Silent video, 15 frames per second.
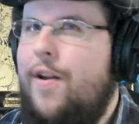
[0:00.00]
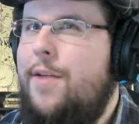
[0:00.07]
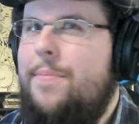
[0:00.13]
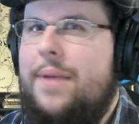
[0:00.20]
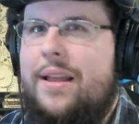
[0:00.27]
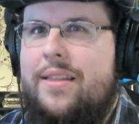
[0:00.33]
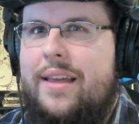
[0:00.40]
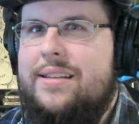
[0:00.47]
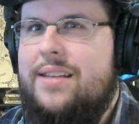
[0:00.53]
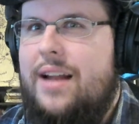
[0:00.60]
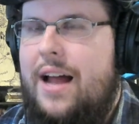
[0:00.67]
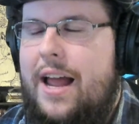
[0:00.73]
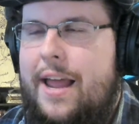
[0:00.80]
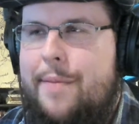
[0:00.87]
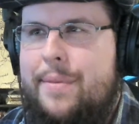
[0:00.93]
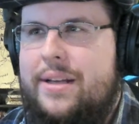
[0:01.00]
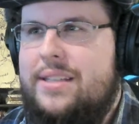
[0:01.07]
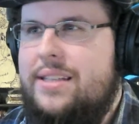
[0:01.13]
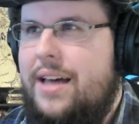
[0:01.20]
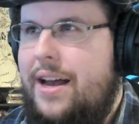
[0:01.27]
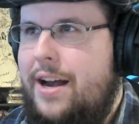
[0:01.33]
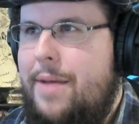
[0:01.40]
big things that I am
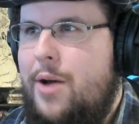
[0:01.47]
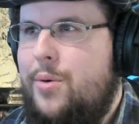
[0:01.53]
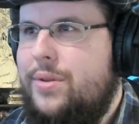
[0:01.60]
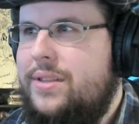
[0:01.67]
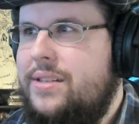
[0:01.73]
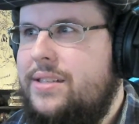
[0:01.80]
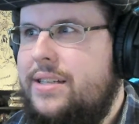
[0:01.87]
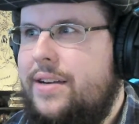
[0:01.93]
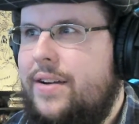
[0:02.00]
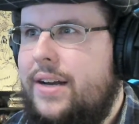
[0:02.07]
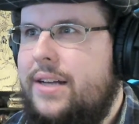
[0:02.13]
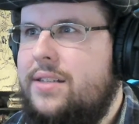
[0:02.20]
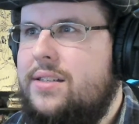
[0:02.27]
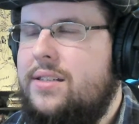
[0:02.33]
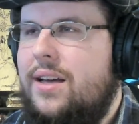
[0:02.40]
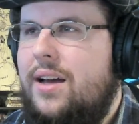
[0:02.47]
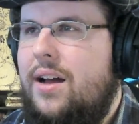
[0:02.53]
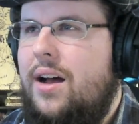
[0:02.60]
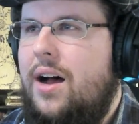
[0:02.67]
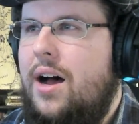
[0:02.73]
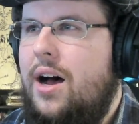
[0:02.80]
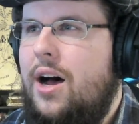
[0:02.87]
excited about with the series.
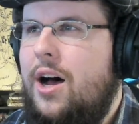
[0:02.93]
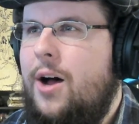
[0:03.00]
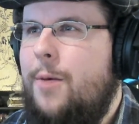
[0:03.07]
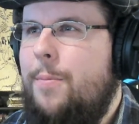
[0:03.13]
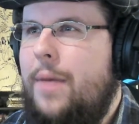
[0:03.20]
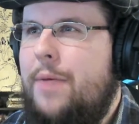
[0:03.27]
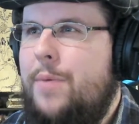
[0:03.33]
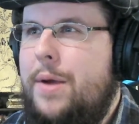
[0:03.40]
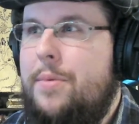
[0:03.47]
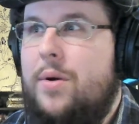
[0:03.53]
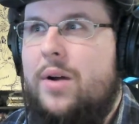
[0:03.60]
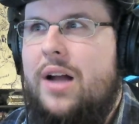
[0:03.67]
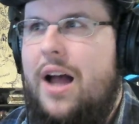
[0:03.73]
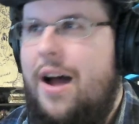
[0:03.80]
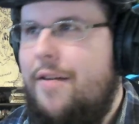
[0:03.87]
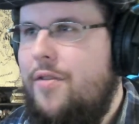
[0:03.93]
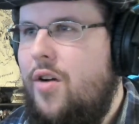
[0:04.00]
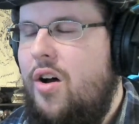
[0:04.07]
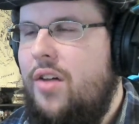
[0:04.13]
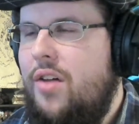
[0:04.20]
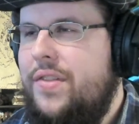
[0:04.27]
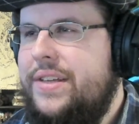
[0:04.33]
And we will cover
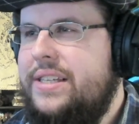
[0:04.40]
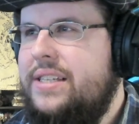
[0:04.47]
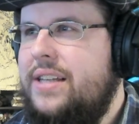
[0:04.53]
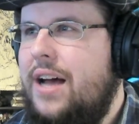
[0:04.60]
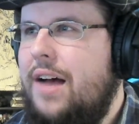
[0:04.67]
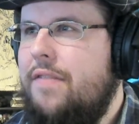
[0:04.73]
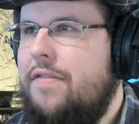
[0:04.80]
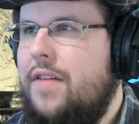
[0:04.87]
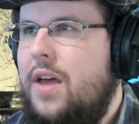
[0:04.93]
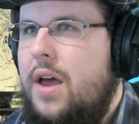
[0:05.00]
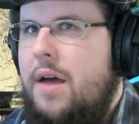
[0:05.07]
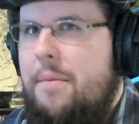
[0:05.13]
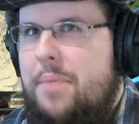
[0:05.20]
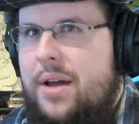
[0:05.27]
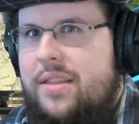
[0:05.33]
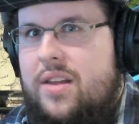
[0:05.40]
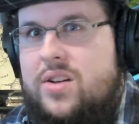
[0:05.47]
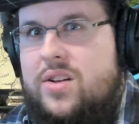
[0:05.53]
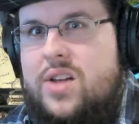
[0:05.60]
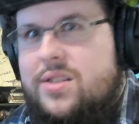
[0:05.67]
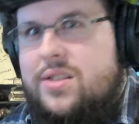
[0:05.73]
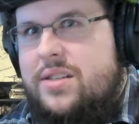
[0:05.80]
all this stuff. But there's
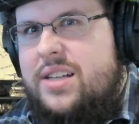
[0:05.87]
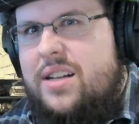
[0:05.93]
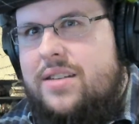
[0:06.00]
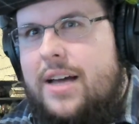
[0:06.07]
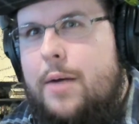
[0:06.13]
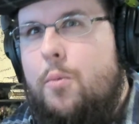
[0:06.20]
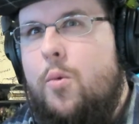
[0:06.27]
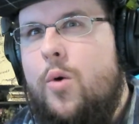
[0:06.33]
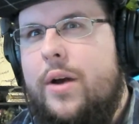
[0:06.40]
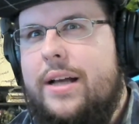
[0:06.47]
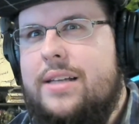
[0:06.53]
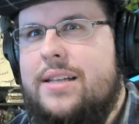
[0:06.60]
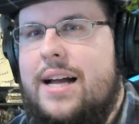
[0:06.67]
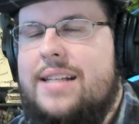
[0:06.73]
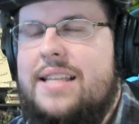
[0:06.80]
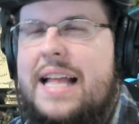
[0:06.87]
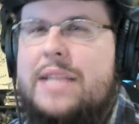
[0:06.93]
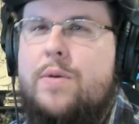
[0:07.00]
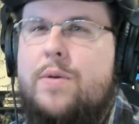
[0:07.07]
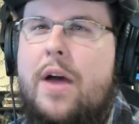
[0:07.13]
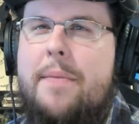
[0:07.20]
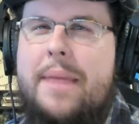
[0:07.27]
also telltale warning signs. And that's
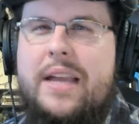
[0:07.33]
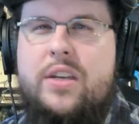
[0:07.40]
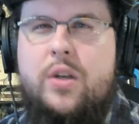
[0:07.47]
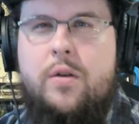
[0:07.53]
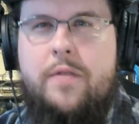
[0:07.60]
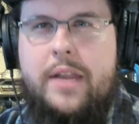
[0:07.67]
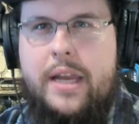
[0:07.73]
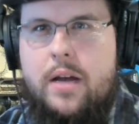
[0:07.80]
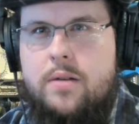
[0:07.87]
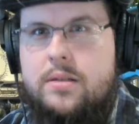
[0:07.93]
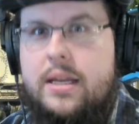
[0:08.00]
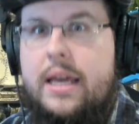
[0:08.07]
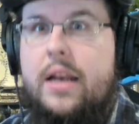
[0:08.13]
why I made 2 videos